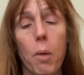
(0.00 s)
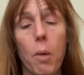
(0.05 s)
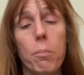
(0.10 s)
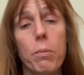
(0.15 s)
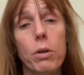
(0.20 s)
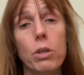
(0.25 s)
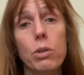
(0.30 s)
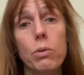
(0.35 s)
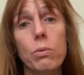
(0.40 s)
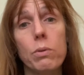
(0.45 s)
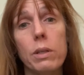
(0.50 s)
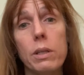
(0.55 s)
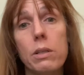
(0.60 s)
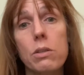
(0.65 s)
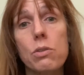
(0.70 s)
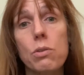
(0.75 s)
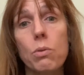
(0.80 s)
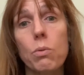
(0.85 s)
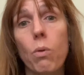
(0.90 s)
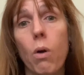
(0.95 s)
but you need
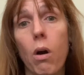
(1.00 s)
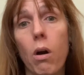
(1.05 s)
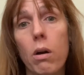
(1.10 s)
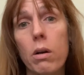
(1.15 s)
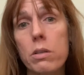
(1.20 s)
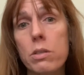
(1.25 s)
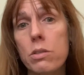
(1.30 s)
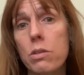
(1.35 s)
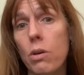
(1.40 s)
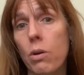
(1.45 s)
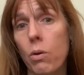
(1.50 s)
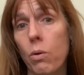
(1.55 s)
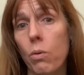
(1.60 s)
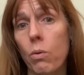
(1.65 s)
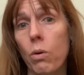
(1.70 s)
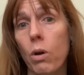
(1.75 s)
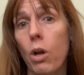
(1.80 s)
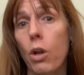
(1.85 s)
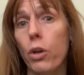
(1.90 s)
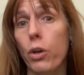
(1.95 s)
to
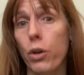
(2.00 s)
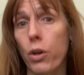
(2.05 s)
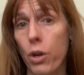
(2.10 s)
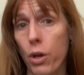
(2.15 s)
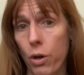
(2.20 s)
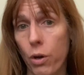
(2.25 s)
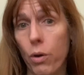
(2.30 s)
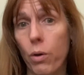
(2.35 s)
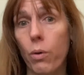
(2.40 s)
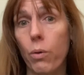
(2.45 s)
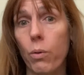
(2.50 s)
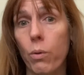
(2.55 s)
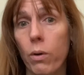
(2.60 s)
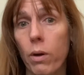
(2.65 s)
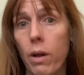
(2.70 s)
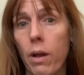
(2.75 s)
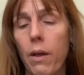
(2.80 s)
also know